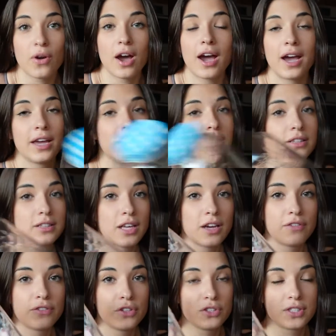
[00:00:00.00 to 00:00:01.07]
I
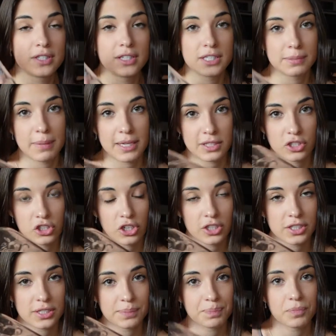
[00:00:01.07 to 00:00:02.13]
love using these mason
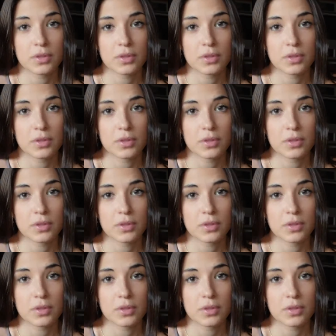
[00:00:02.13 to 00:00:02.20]
jars.